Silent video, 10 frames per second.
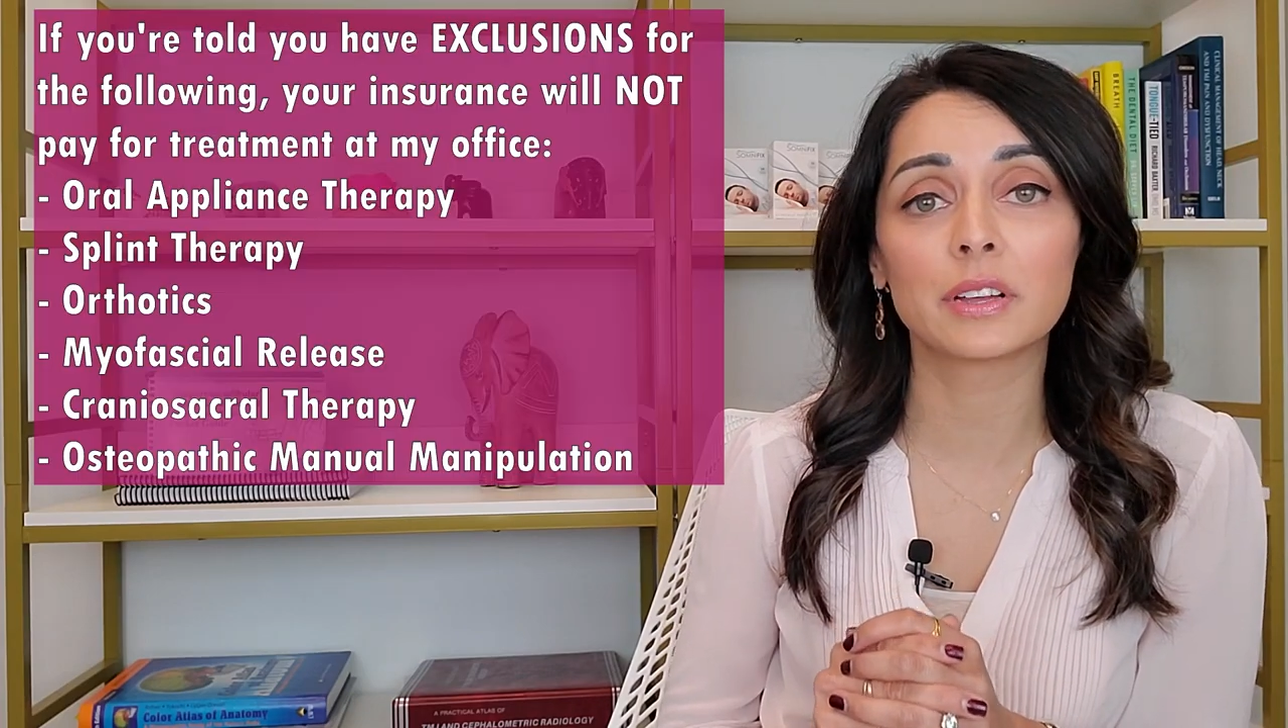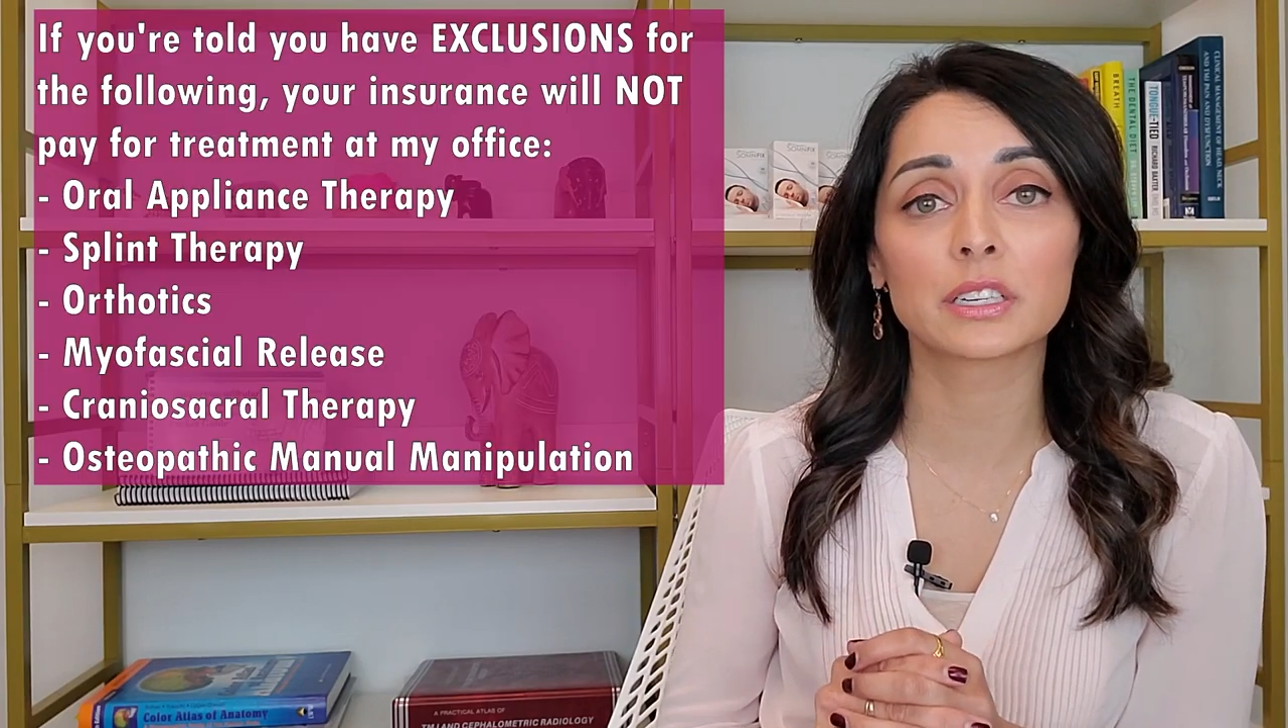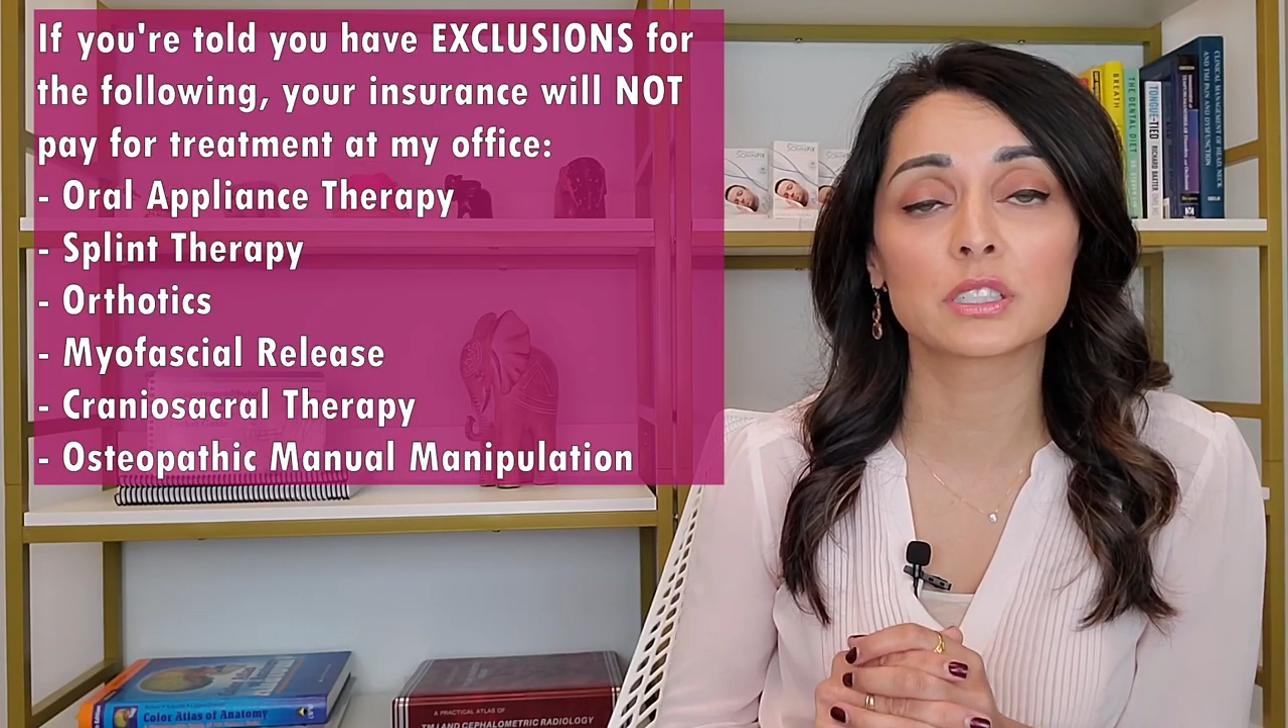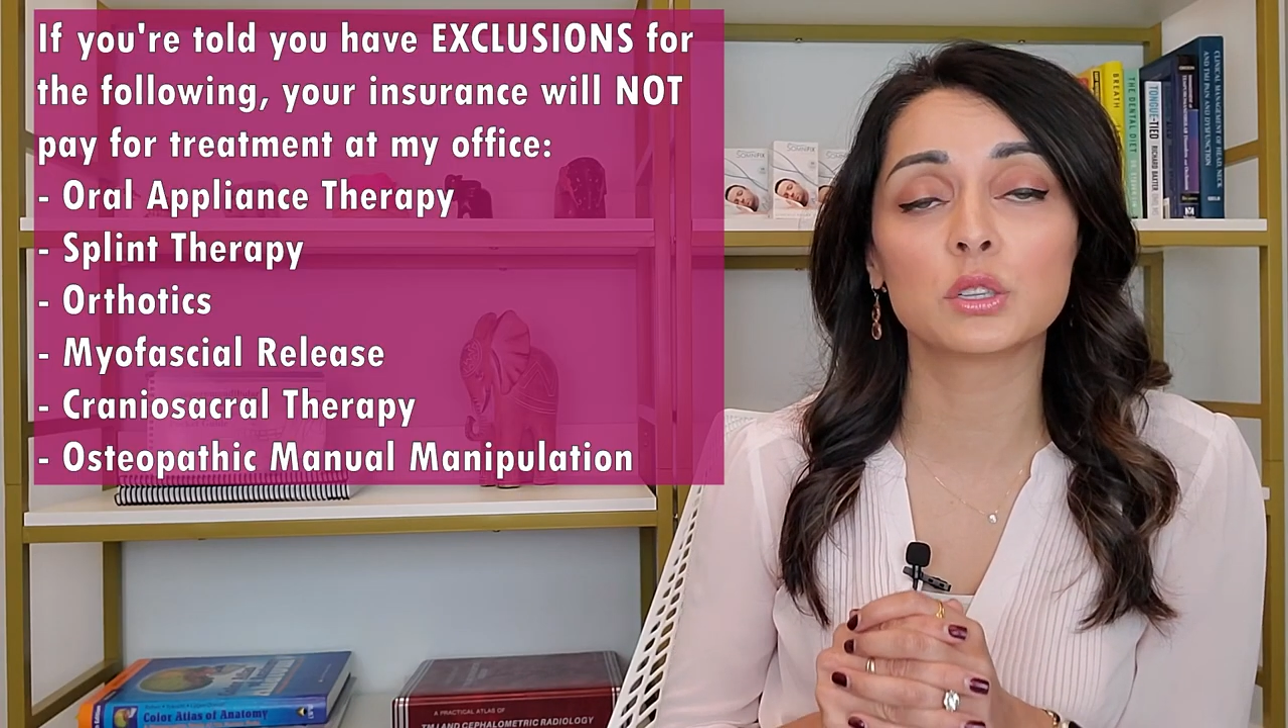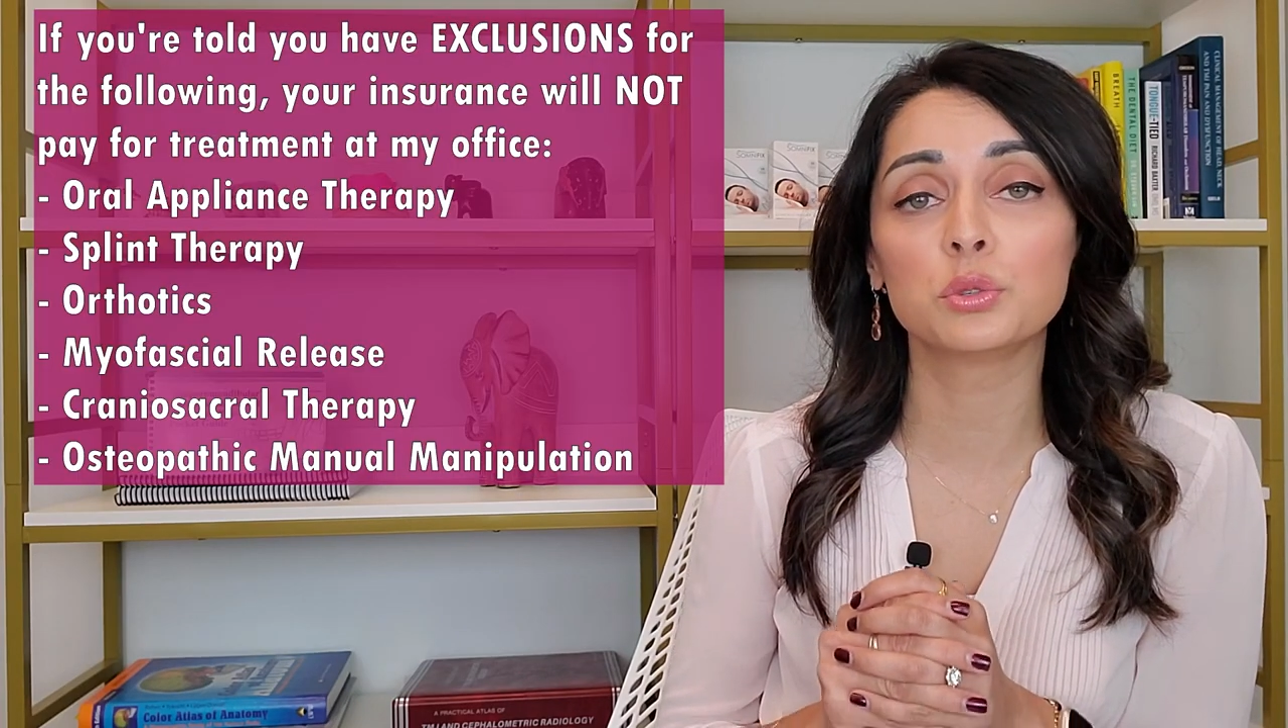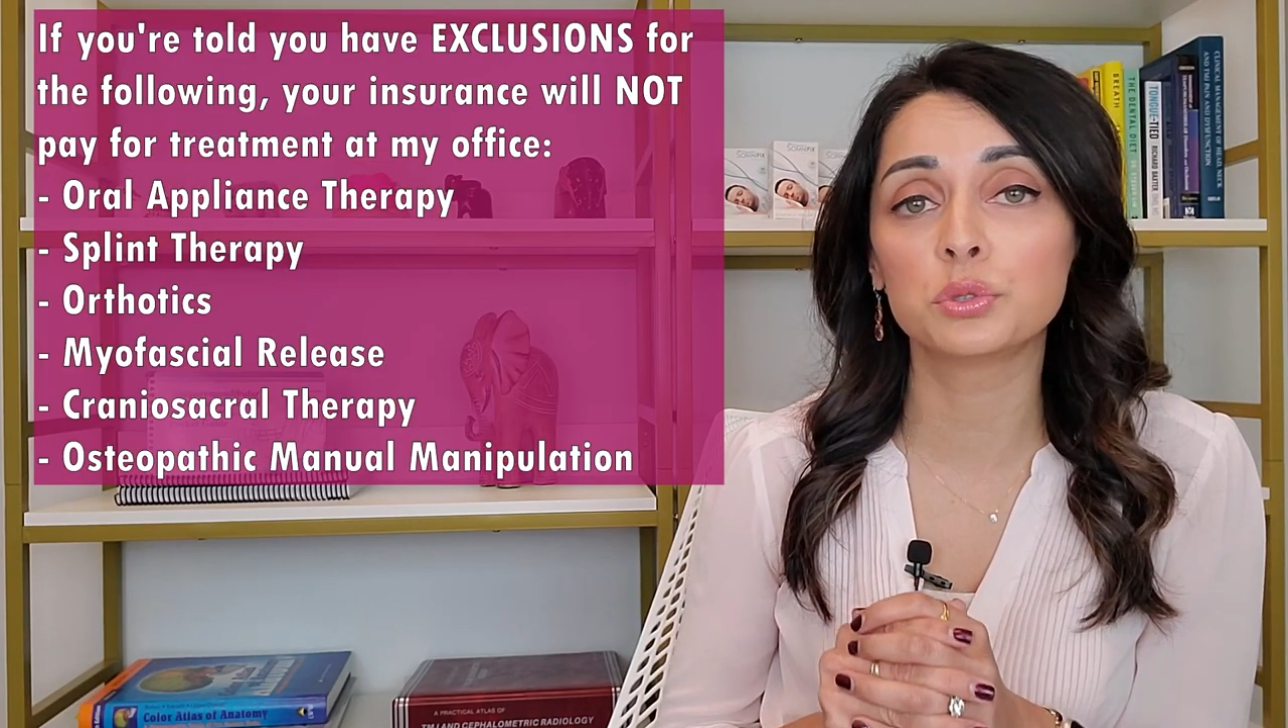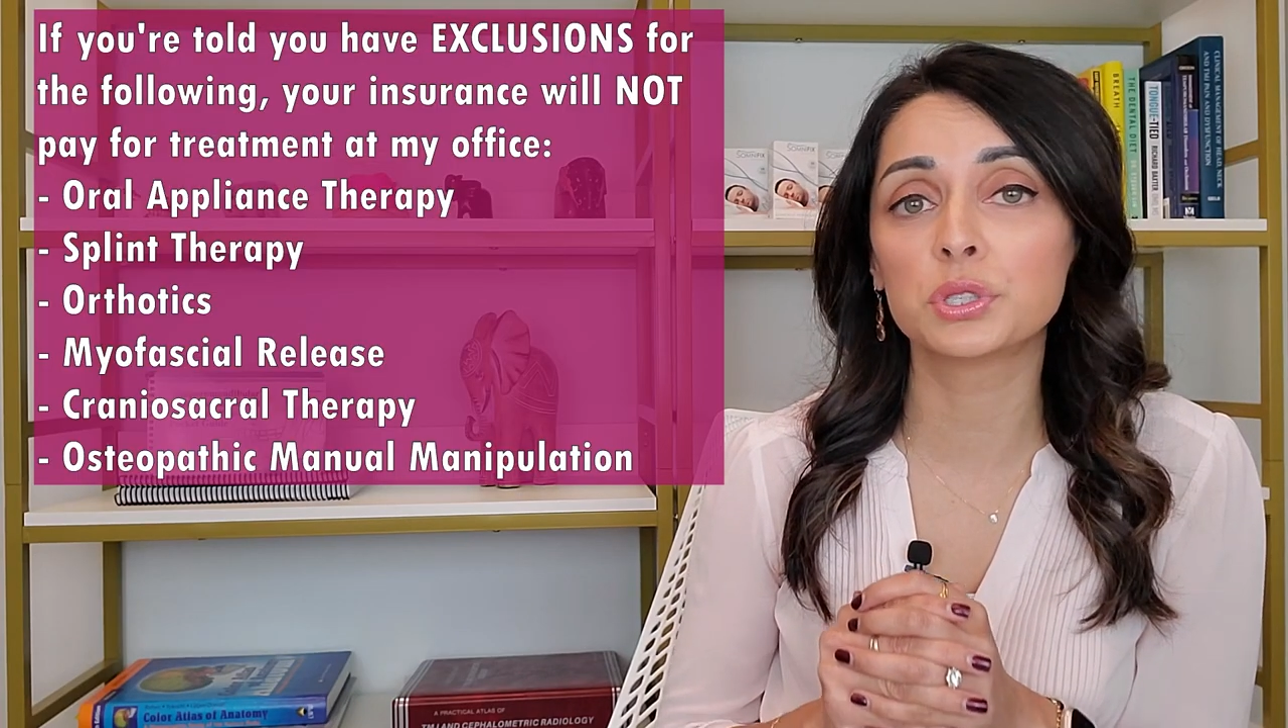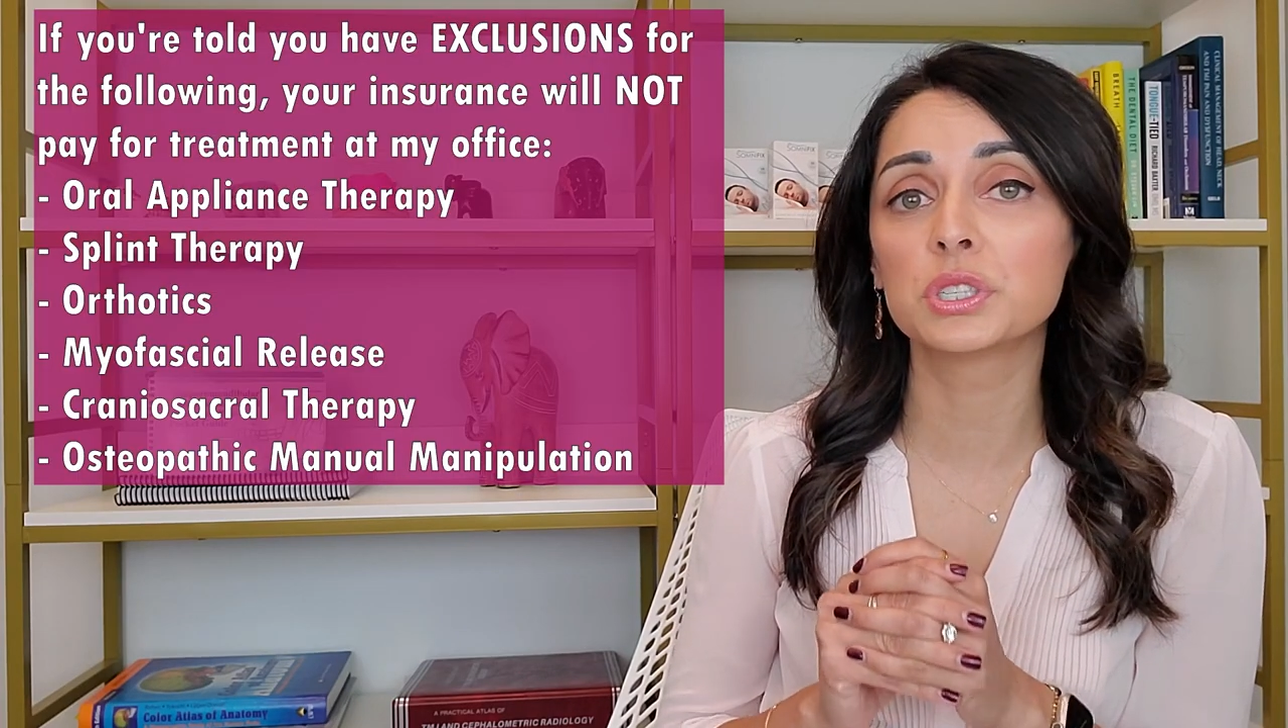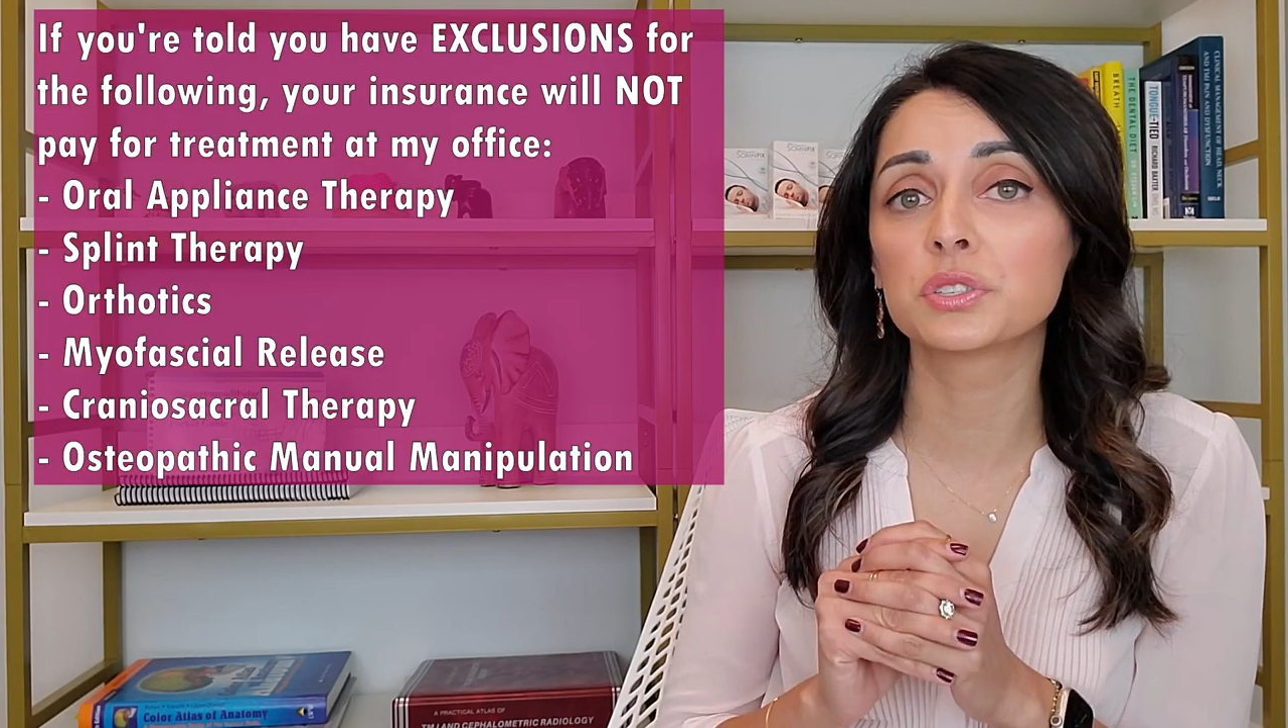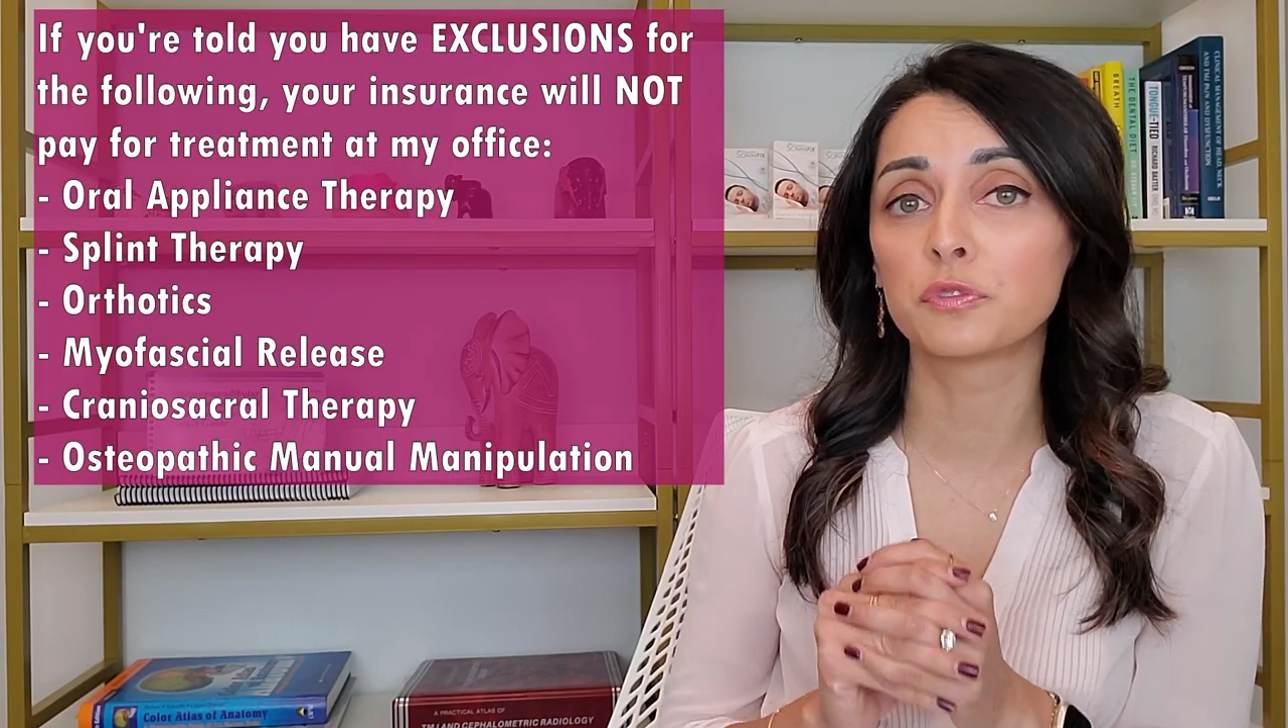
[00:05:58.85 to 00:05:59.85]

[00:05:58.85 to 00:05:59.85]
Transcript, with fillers: exclusions